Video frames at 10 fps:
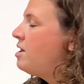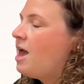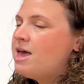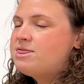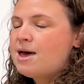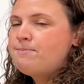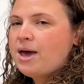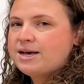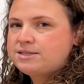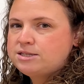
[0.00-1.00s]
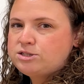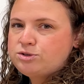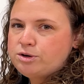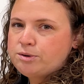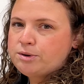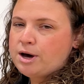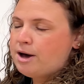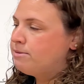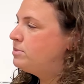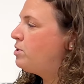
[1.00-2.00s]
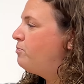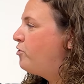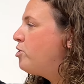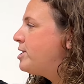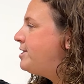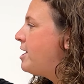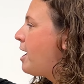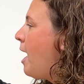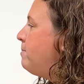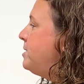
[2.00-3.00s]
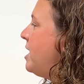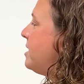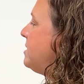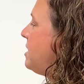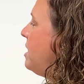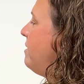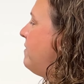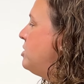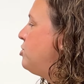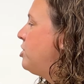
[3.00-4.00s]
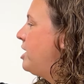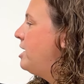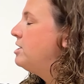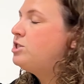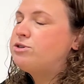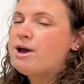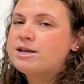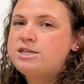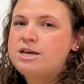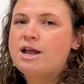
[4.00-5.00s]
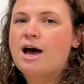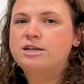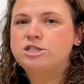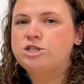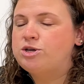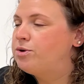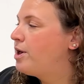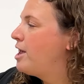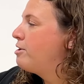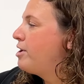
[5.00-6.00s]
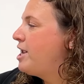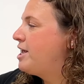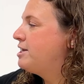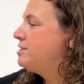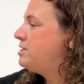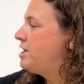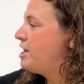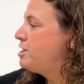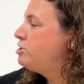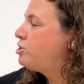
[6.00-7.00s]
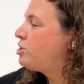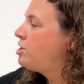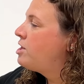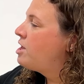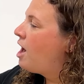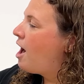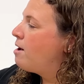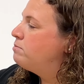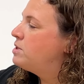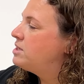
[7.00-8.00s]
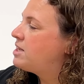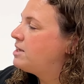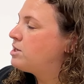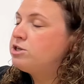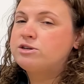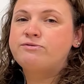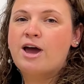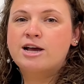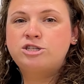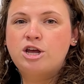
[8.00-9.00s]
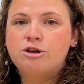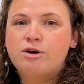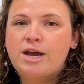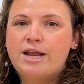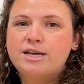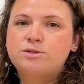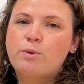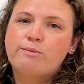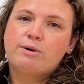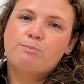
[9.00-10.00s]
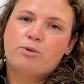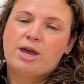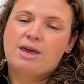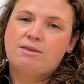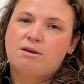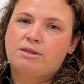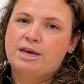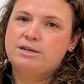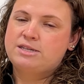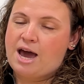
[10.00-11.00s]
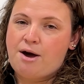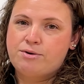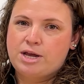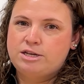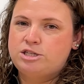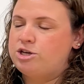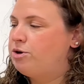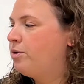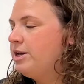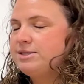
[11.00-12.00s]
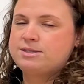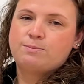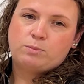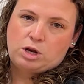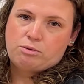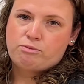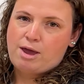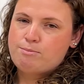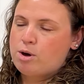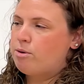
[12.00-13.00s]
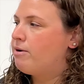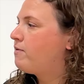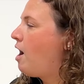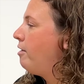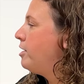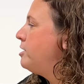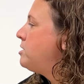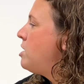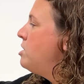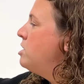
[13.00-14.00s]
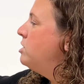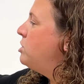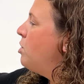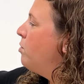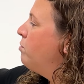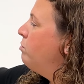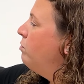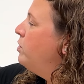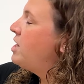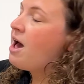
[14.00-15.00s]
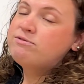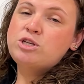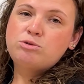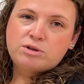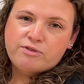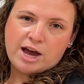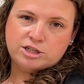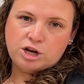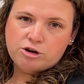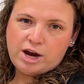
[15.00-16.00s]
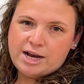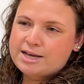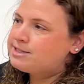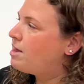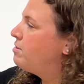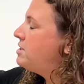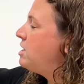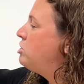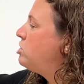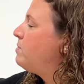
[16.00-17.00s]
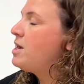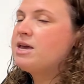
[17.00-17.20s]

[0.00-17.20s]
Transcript: It then passes through some focusing optics and eventually is directed onto a grading stage. This has our diffraction gratings where we're breaking the light down into its rainbow of colors. So we have two diffraction gratings on this instrument.